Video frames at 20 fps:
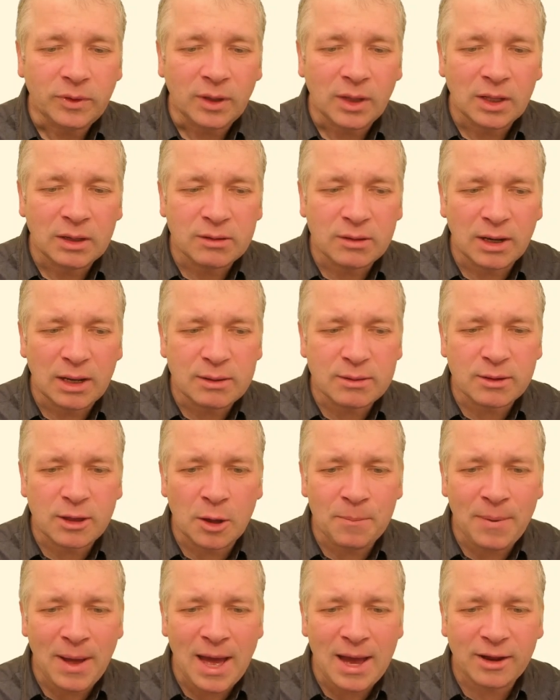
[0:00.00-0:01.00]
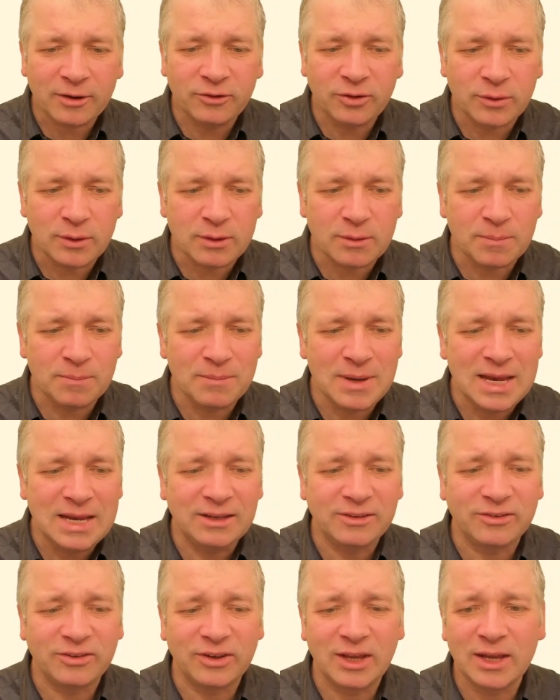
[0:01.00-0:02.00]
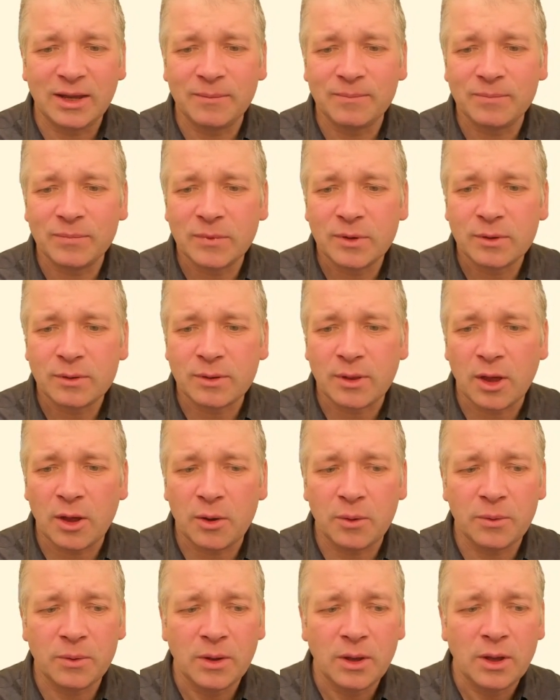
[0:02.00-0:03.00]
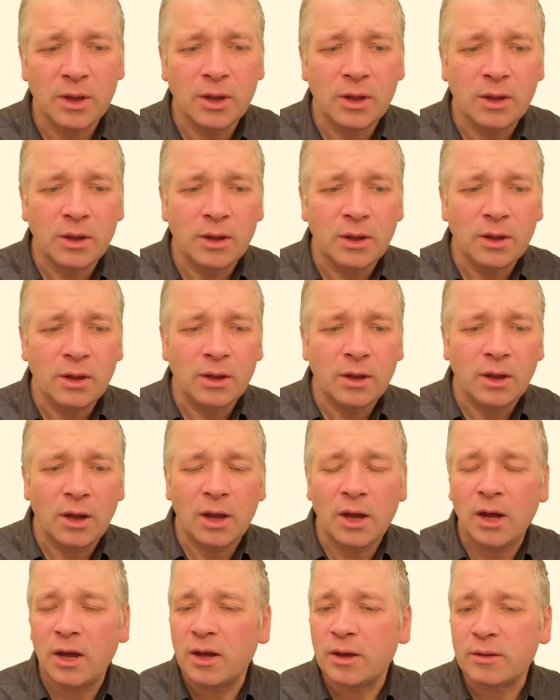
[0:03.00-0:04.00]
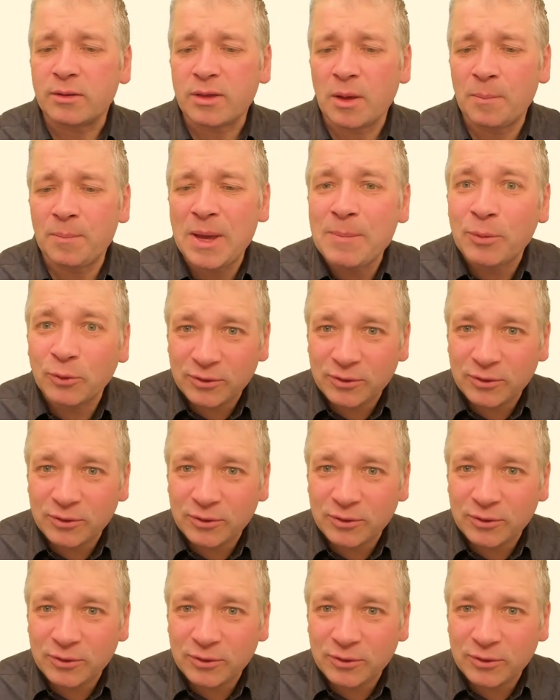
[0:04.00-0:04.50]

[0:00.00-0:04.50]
So let's go back to this meeting. So some people